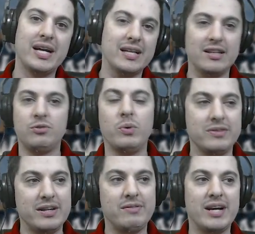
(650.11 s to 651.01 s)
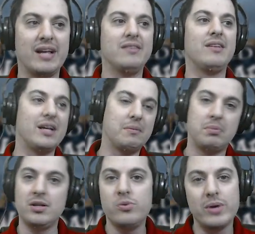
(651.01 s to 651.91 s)
and this wasn't even as like
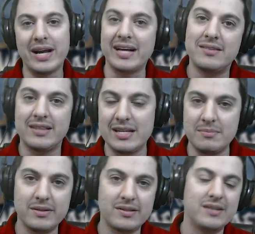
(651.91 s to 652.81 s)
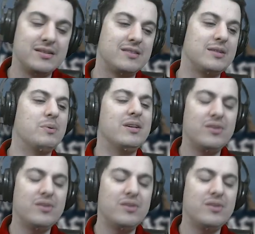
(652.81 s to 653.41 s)
blue and ice themed as ICC was.